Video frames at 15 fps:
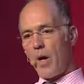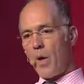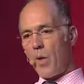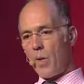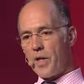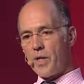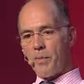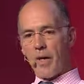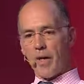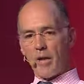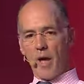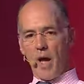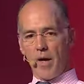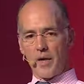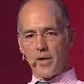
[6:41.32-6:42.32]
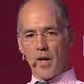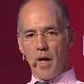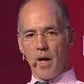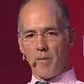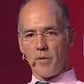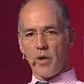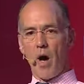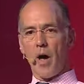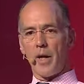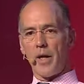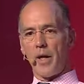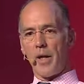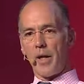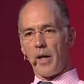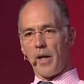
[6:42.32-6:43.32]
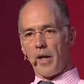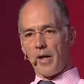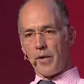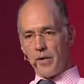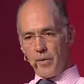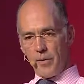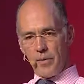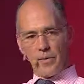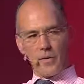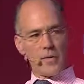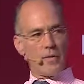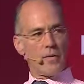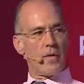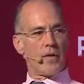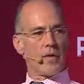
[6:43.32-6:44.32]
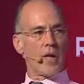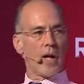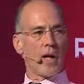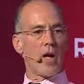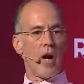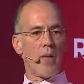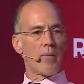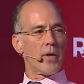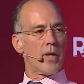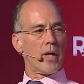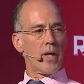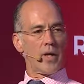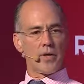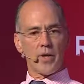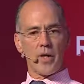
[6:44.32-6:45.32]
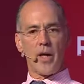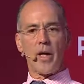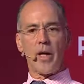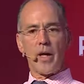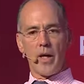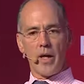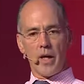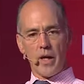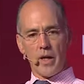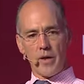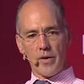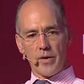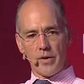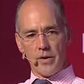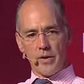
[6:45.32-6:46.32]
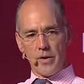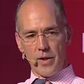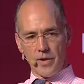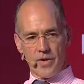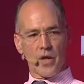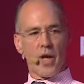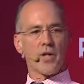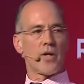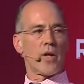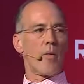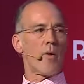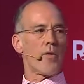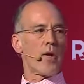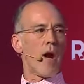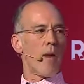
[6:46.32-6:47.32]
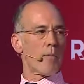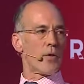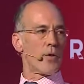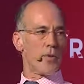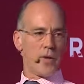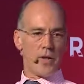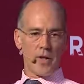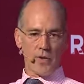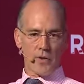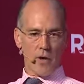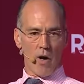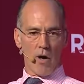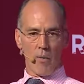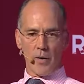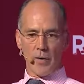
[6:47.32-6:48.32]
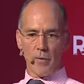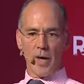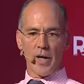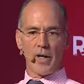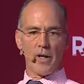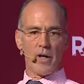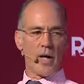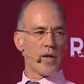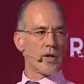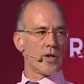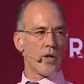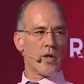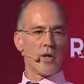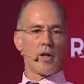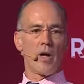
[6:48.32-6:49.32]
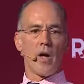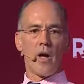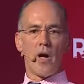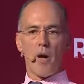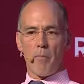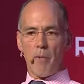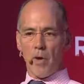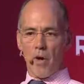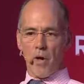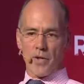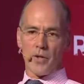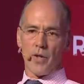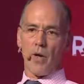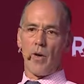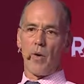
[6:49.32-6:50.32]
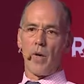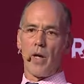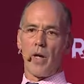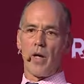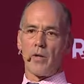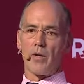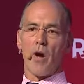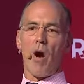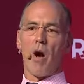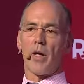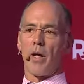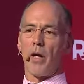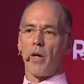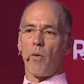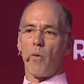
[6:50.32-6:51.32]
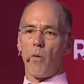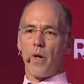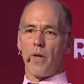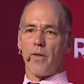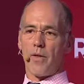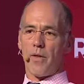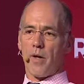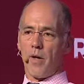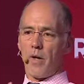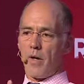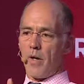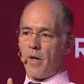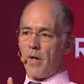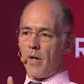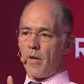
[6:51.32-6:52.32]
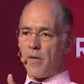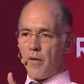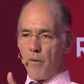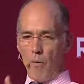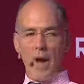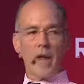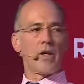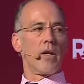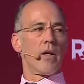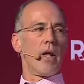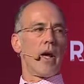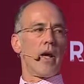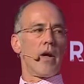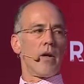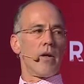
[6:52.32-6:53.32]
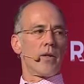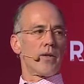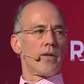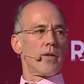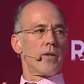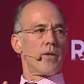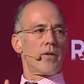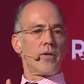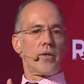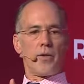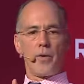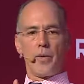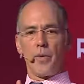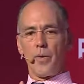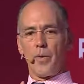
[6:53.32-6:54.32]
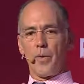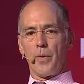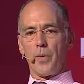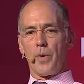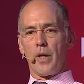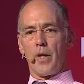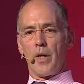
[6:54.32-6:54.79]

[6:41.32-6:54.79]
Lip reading: we spend a lot of time talking to fintech companies, discussing what the opportunities are with regulation, but also in talking with the regulators to